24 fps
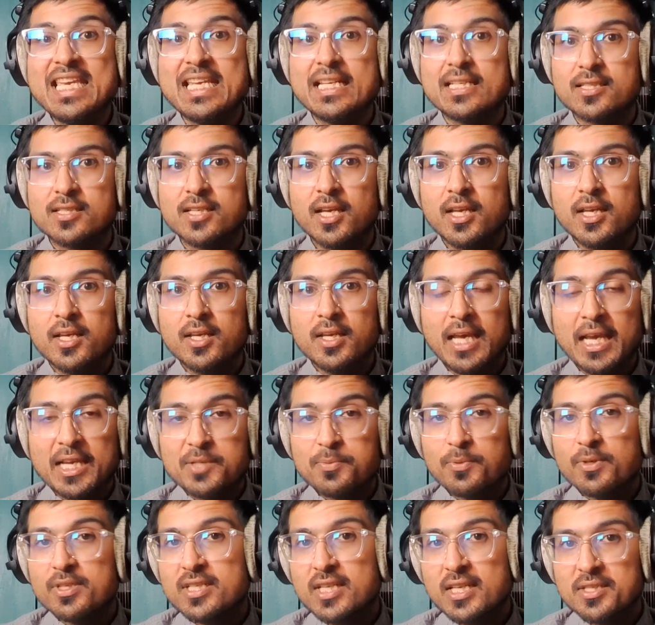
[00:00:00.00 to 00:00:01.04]
EAT,
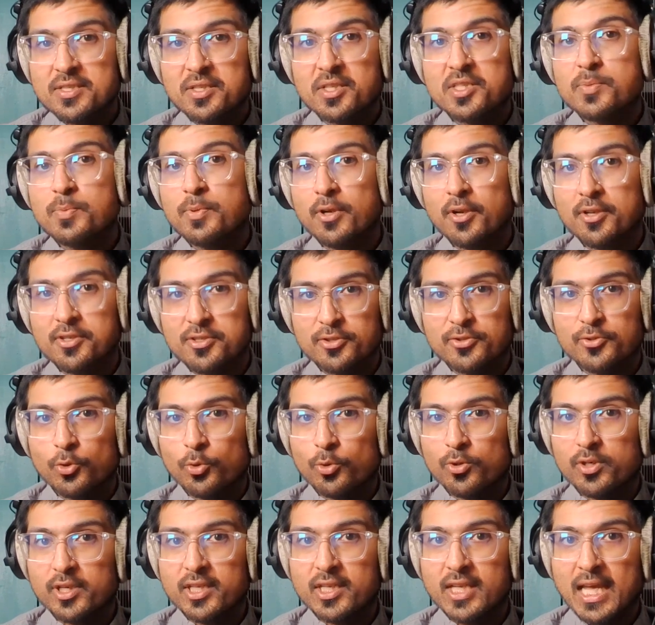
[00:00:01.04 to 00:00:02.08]
expertise, experience,
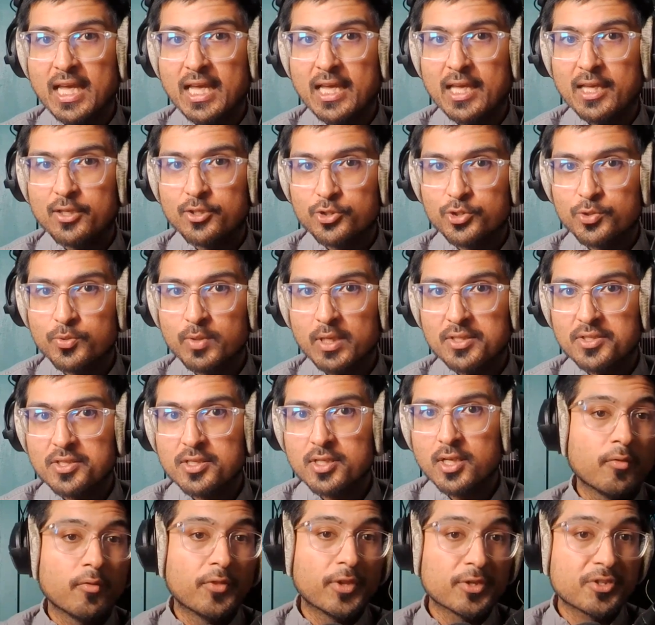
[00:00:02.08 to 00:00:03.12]
authority, and
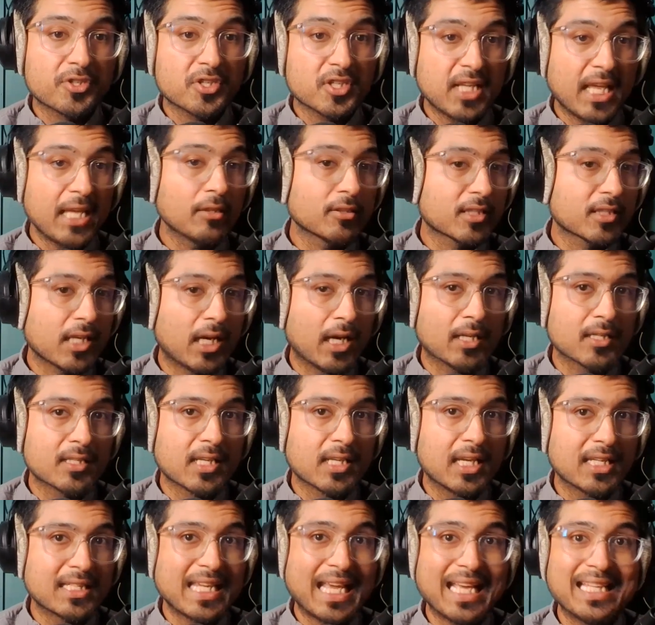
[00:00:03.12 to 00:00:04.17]
trust. There's scaled
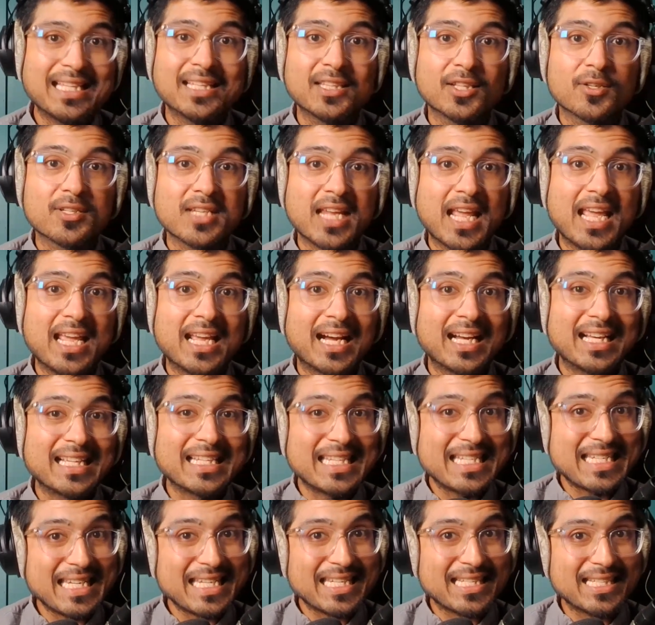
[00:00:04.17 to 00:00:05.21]
content, and then there's
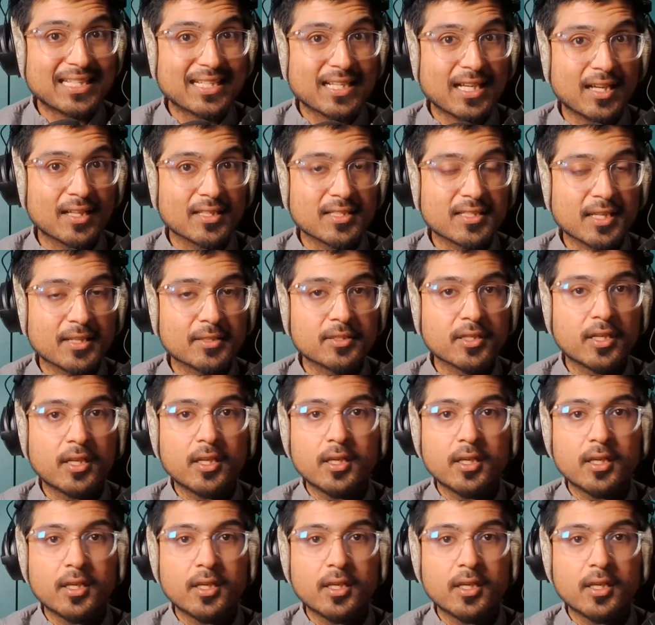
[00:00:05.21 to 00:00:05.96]
AI-assisted content.